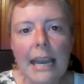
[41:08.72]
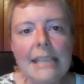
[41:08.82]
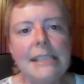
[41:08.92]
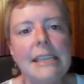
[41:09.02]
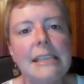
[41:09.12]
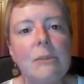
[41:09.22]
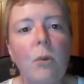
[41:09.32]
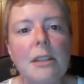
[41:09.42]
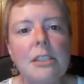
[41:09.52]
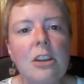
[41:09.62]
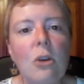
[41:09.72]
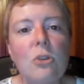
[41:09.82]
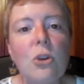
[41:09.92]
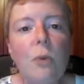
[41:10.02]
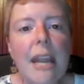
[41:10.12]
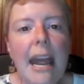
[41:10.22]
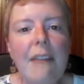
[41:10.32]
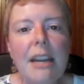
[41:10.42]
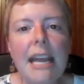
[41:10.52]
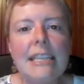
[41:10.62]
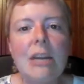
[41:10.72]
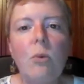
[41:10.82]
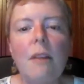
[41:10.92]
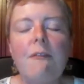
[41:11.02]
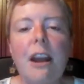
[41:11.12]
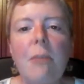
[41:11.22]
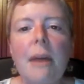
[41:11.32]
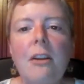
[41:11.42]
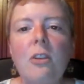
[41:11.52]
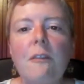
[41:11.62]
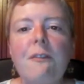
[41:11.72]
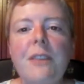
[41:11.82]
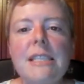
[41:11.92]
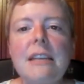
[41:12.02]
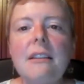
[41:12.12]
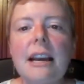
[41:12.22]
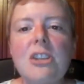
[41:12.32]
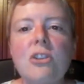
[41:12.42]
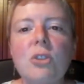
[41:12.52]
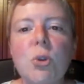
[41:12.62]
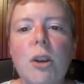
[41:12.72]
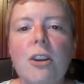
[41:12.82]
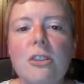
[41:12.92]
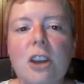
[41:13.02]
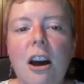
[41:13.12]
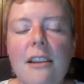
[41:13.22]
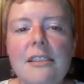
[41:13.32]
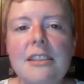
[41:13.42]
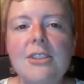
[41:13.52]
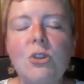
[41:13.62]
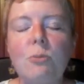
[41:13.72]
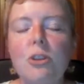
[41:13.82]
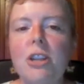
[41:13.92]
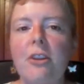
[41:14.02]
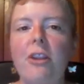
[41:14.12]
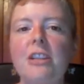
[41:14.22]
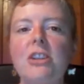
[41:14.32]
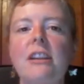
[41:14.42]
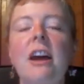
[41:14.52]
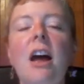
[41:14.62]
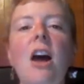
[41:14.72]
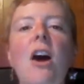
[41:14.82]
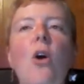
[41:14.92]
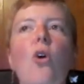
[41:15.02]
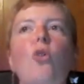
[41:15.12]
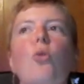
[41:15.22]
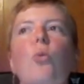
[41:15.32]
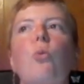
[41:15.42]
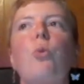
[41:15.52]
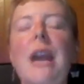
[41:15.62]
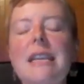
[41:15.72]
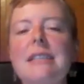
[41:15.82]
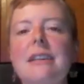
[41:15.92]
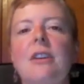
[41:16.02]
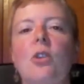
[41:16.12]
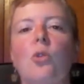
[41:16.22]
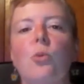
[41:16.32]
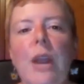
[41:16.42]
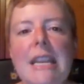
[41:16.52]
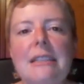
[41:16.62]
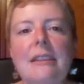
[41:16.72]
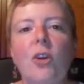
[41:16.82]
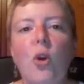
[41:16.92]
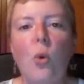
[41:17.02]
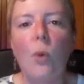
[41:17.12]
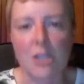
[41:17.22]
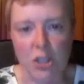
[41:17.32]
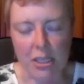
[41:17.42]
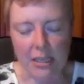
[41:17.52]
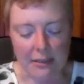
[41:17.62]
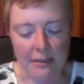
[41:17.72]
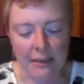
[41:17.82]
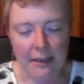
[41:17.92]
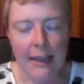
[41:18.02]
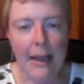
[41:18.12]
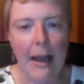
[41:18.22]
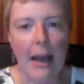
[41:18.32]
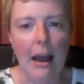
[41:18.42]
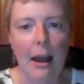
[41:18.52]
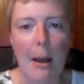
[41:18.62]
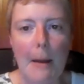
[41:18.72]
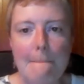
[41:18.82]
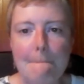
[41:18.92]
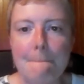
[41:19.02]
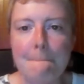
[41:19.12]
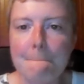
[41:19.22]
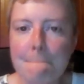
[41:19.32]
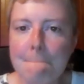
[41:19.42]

Casey wants to know, do we have any idea what environmental or physiological triggers cause the super generation? Great, great question. Um,